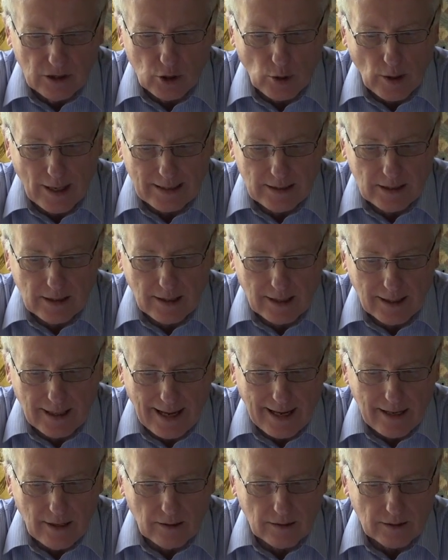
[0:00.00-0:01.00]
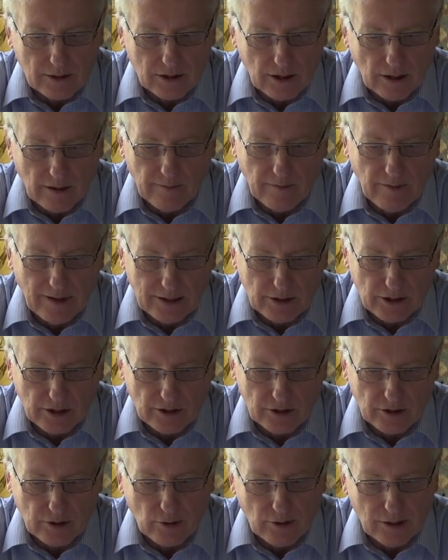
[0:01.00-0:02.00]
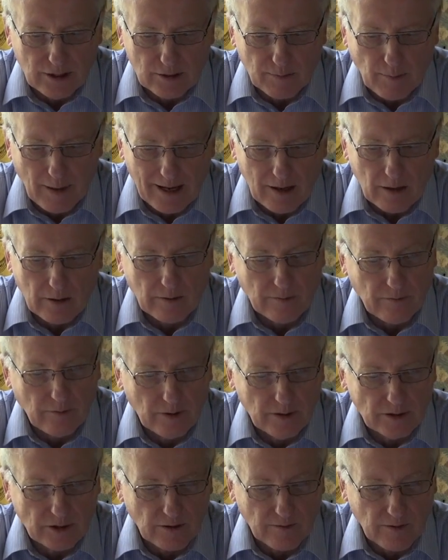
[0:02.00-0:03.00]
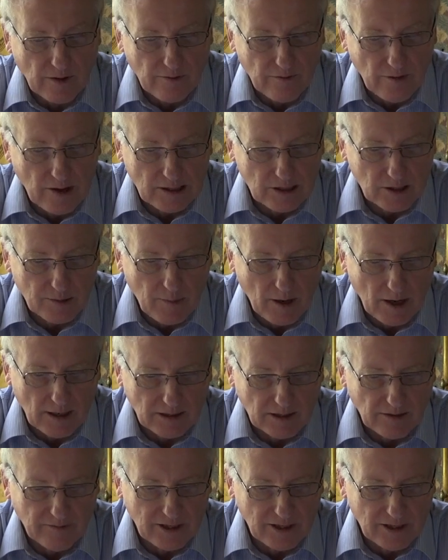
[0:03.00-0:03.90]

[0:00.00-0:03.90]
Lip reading: To add to the chaos, adventure stories biographers of the first part